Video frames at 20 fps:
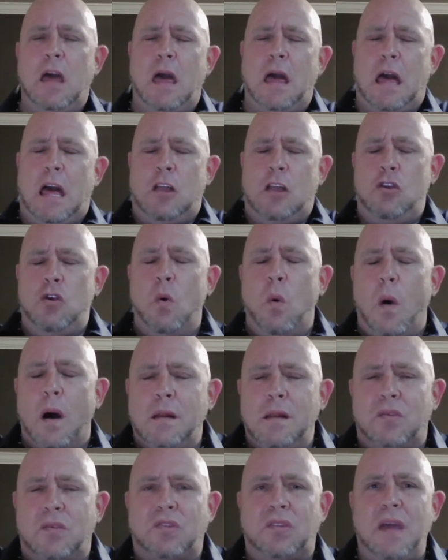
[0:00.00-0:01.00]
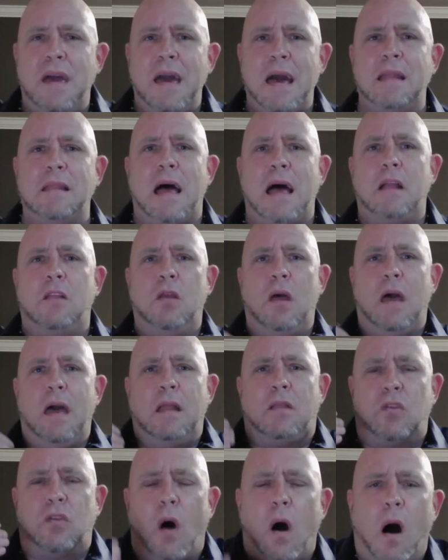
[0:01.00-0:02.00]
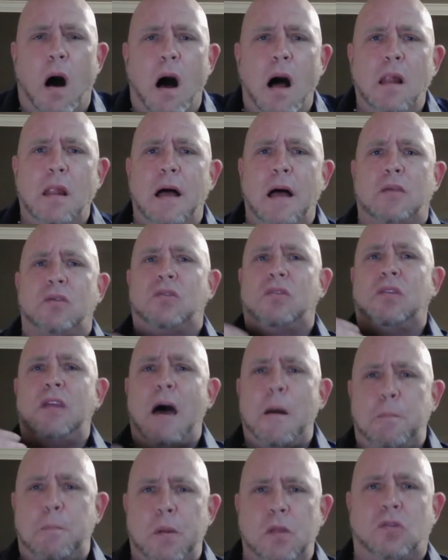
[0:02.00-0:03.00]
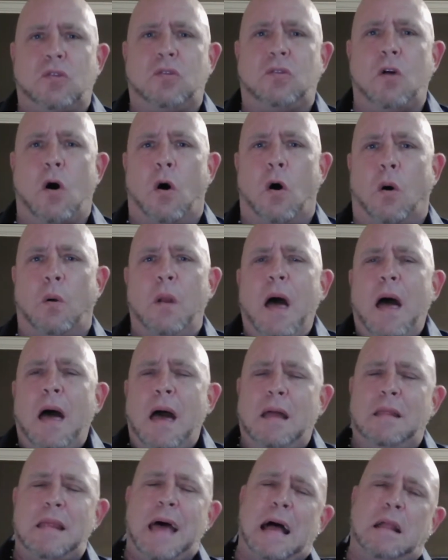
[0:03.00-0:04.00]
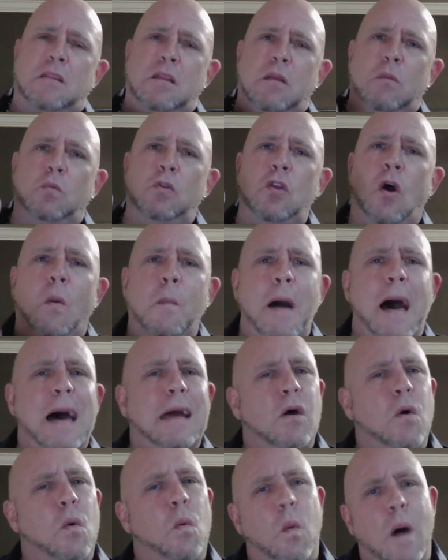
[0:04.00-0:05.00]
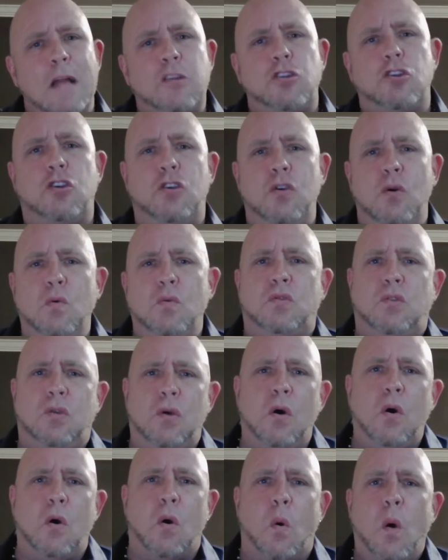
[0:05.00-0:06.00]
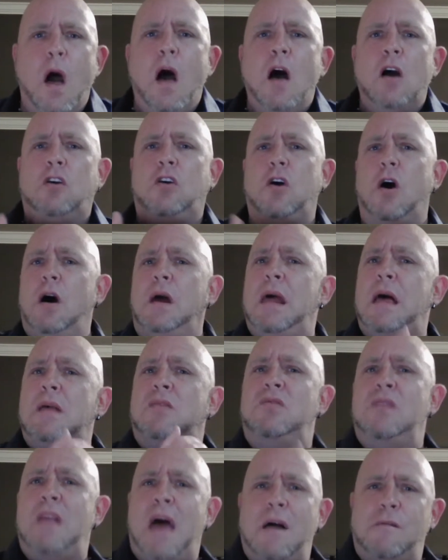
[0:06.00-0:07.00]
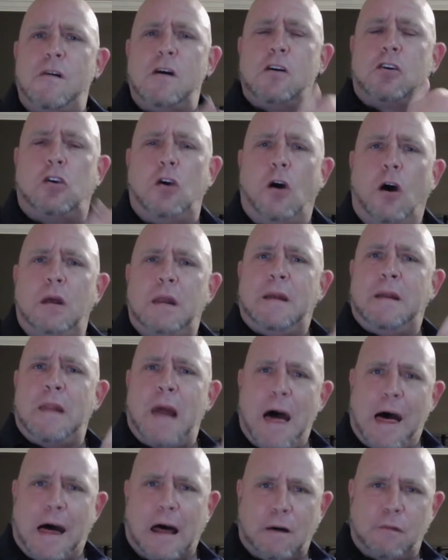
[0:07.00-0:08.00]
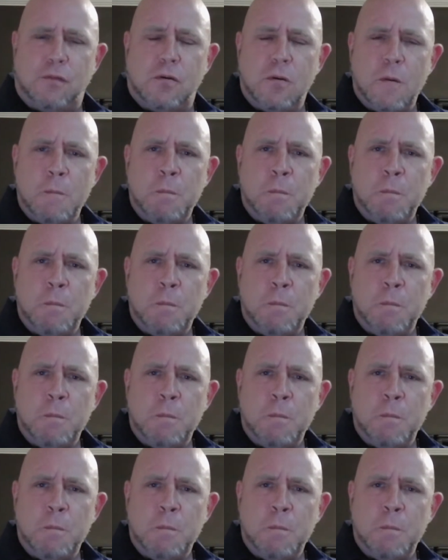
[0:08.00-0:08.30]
And you understand that it's all a stepping stone, and that no matter what you do, good is never good enough.